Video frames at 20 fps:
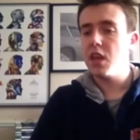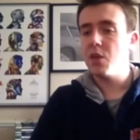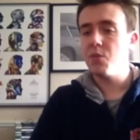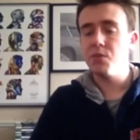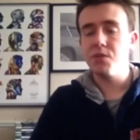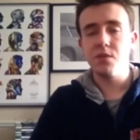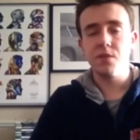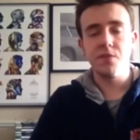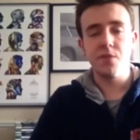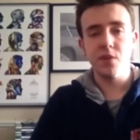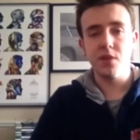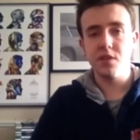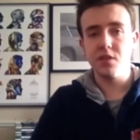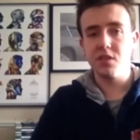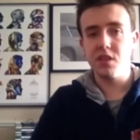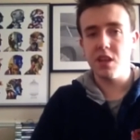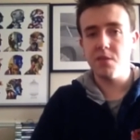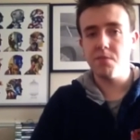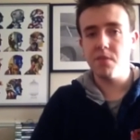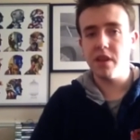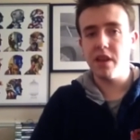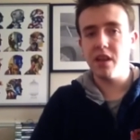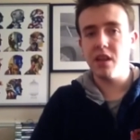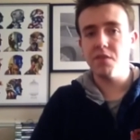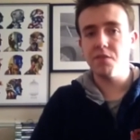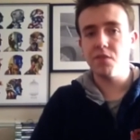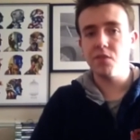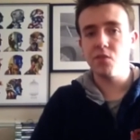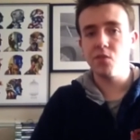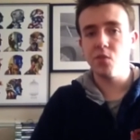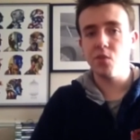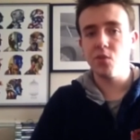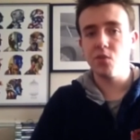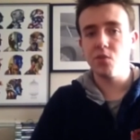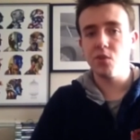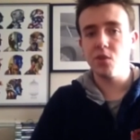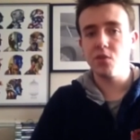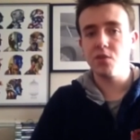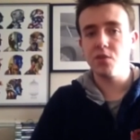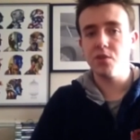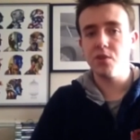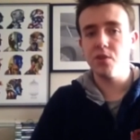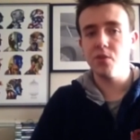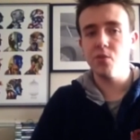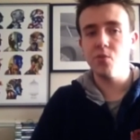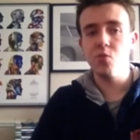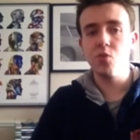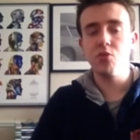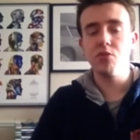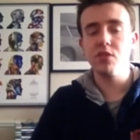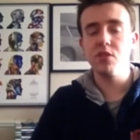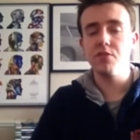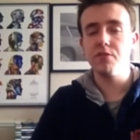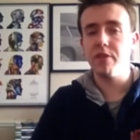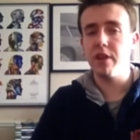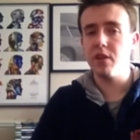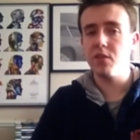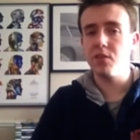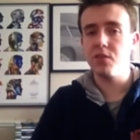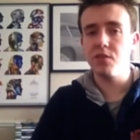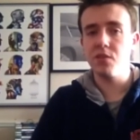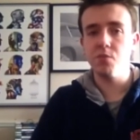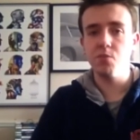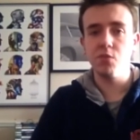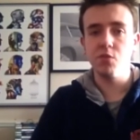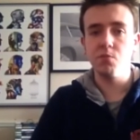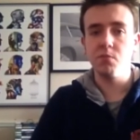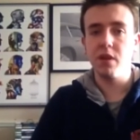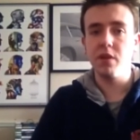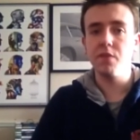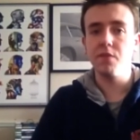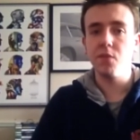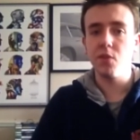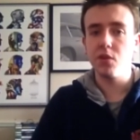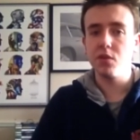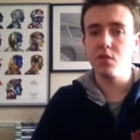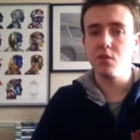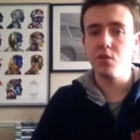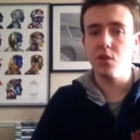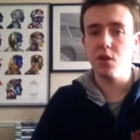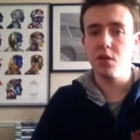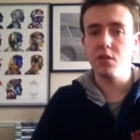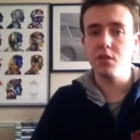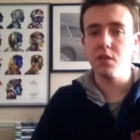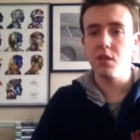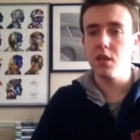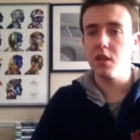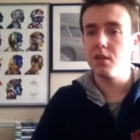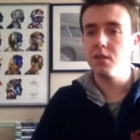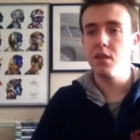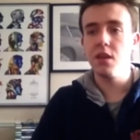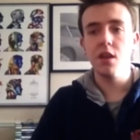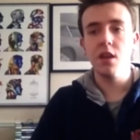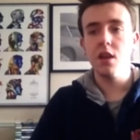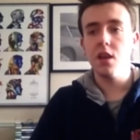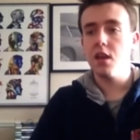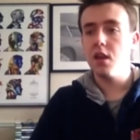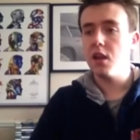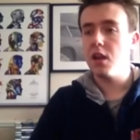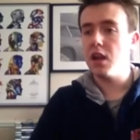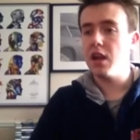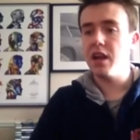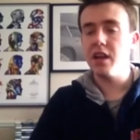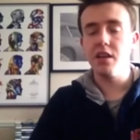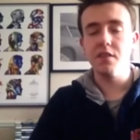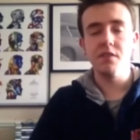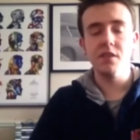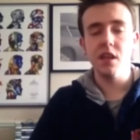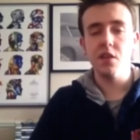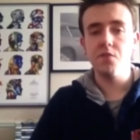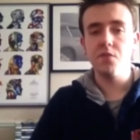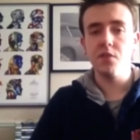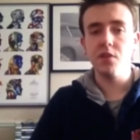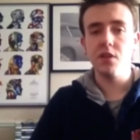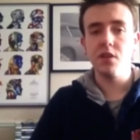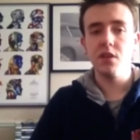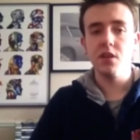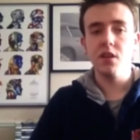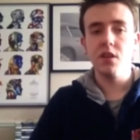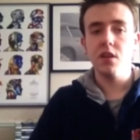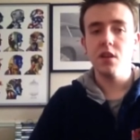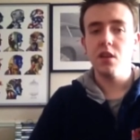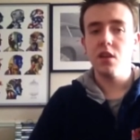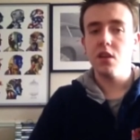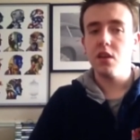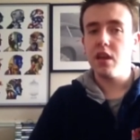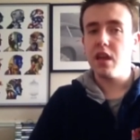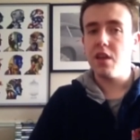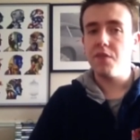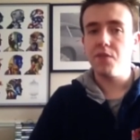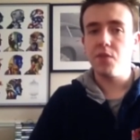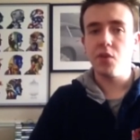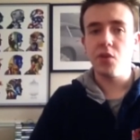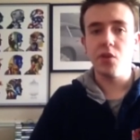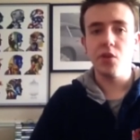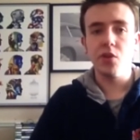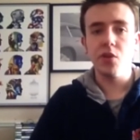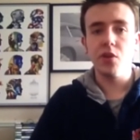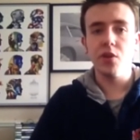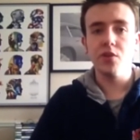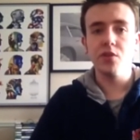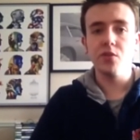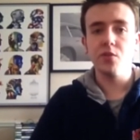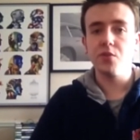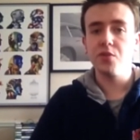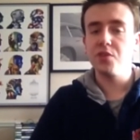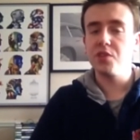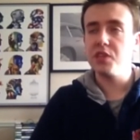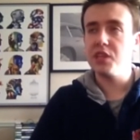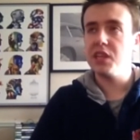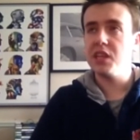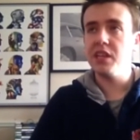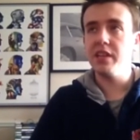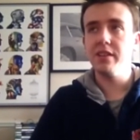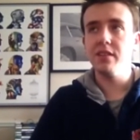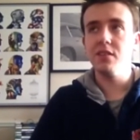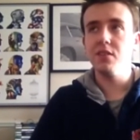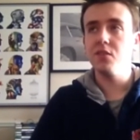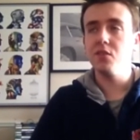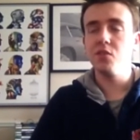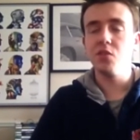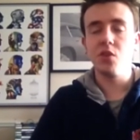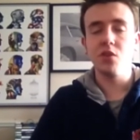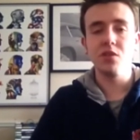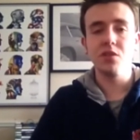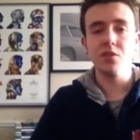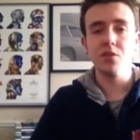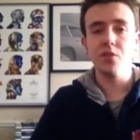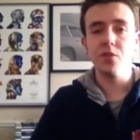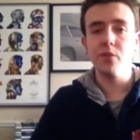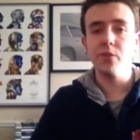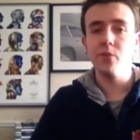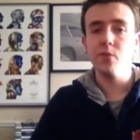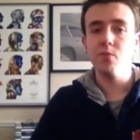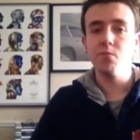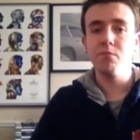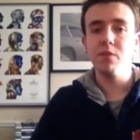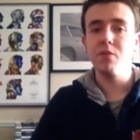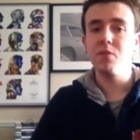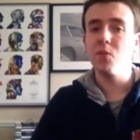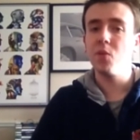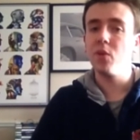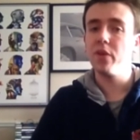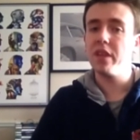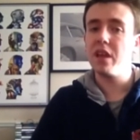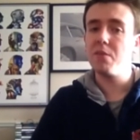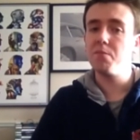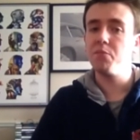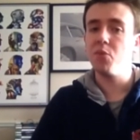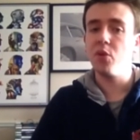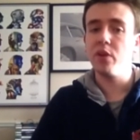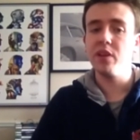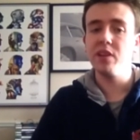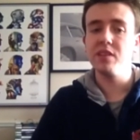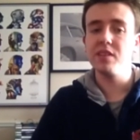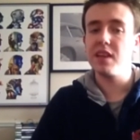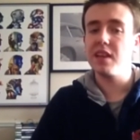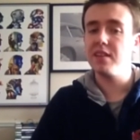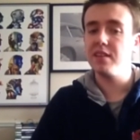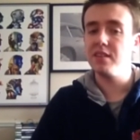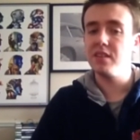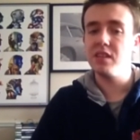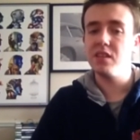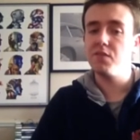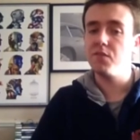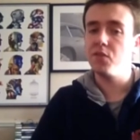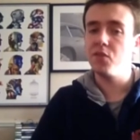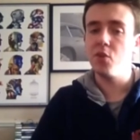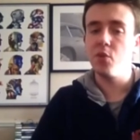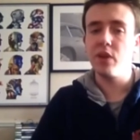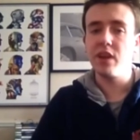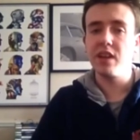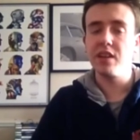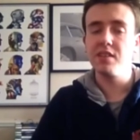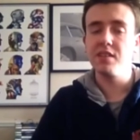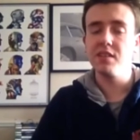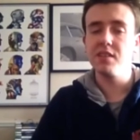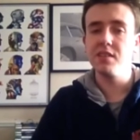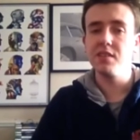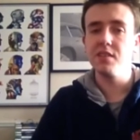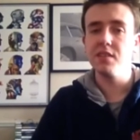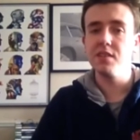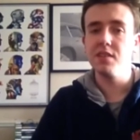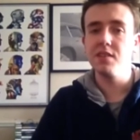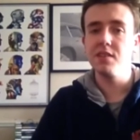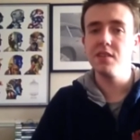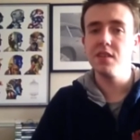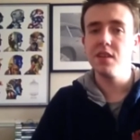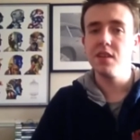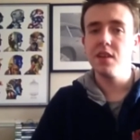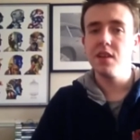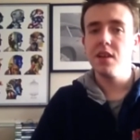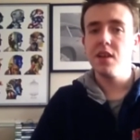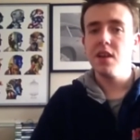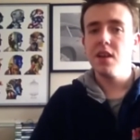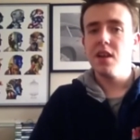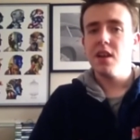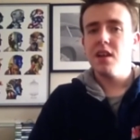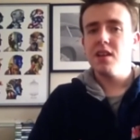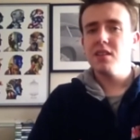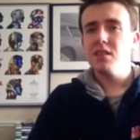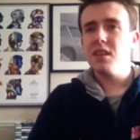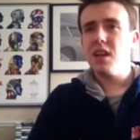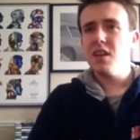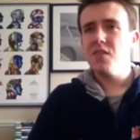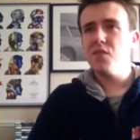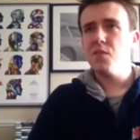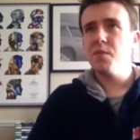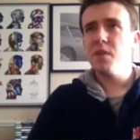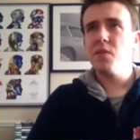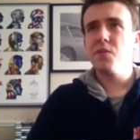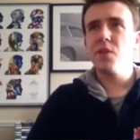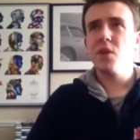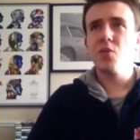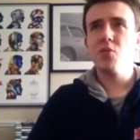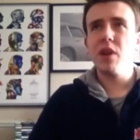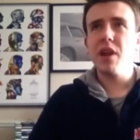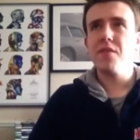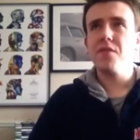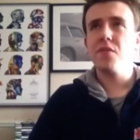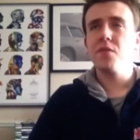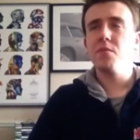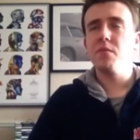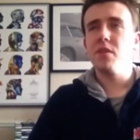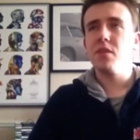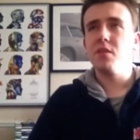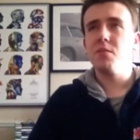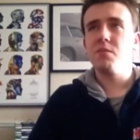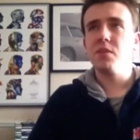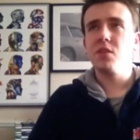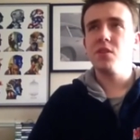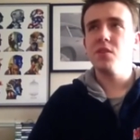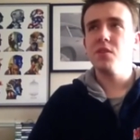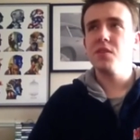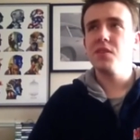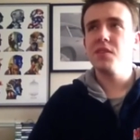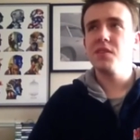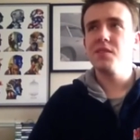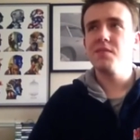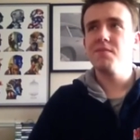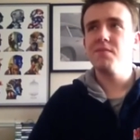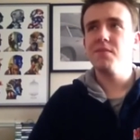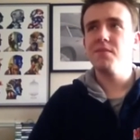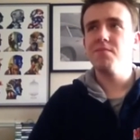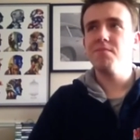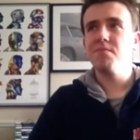It was the first time that I ever saw Doctor Who. Christopher Eccleston was my first Doctor. I had never ever heard or seen Doctor Who before that point. I didn't even know it existed. It's kind of a bit of a regret for me, because